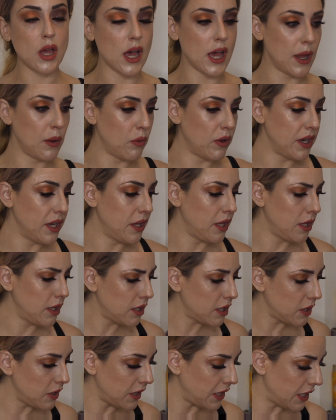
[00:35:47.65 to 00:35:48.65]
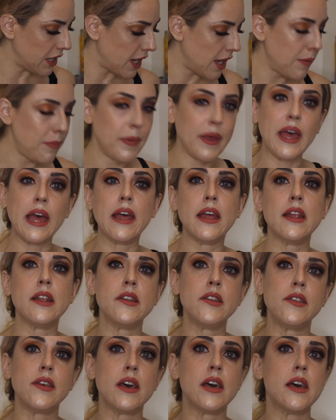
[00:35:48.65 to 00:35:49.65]
I want to clean up
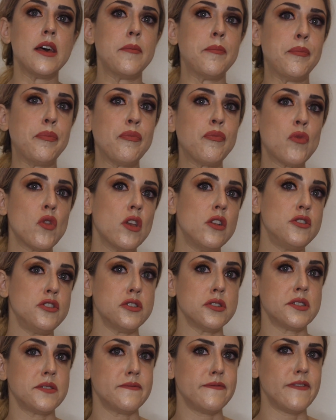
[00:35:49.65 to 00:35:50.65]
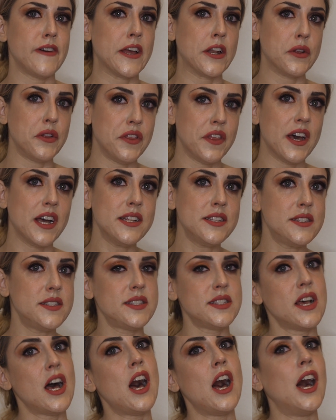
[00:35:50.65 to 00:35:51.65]
and do some final
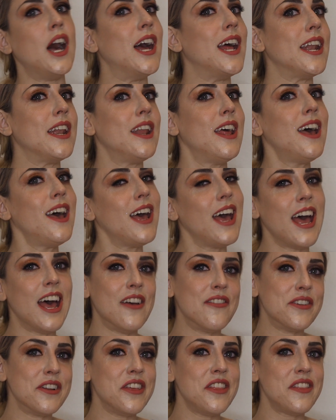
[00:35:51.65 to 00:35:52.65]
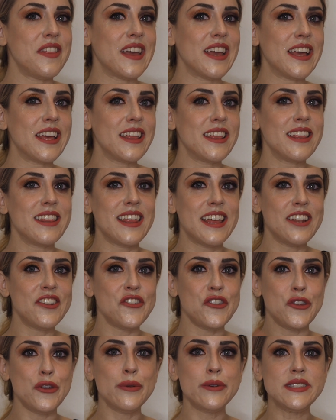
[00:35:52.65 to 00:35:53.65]
thoughts on everything
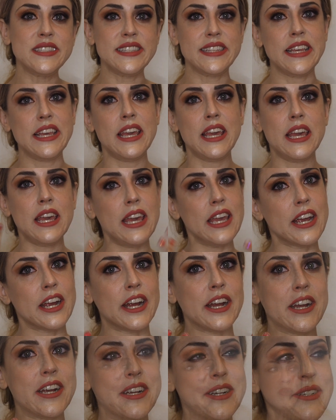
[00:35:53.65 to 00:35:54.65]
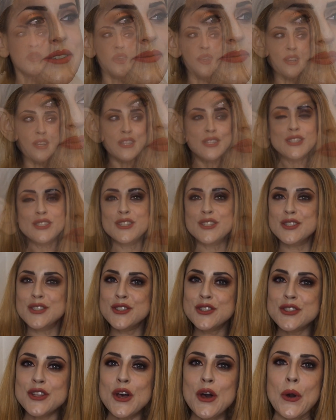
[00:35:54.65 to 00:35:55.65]
that you see here.
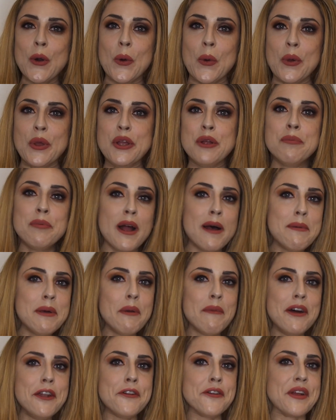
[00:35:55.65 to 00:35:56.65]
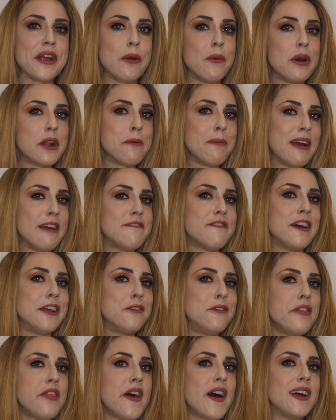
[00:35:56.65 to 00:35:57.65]
So, you're probably wondering, what are my
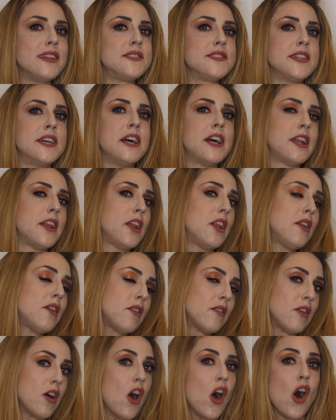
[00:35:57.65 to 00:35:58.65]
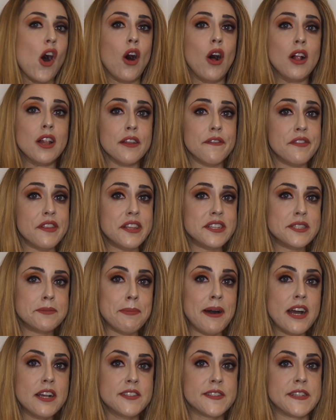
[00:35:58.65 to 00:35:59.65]
final thoughts on all of these
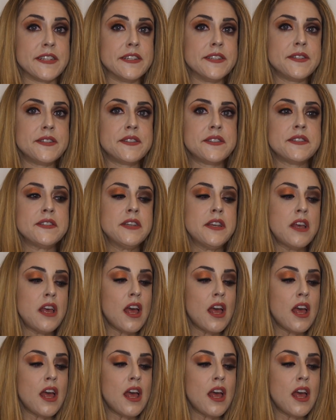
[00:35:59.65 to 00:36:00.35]
boxes?